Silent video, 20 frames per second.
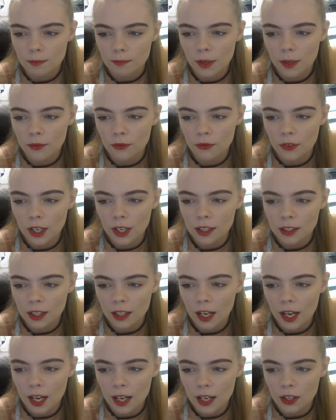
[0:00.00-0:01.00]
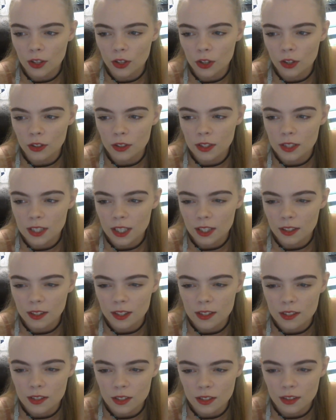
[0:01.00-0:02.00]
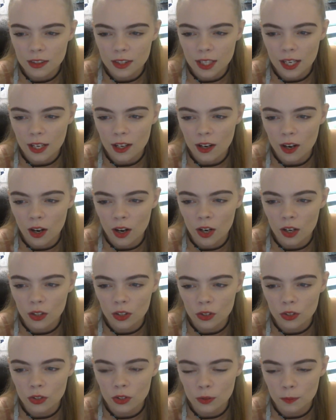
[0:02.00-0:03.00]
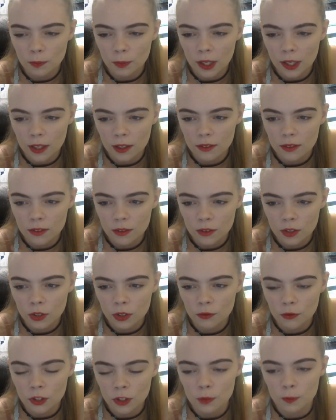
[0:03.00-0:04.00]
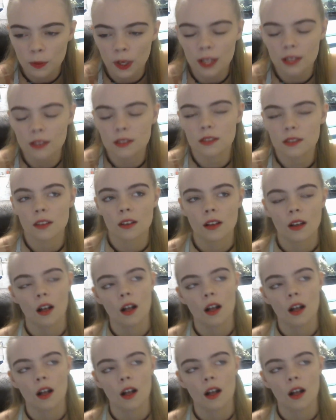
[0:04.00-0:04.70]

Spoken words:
My friend got a curly-tailed lizard. They are good first pets.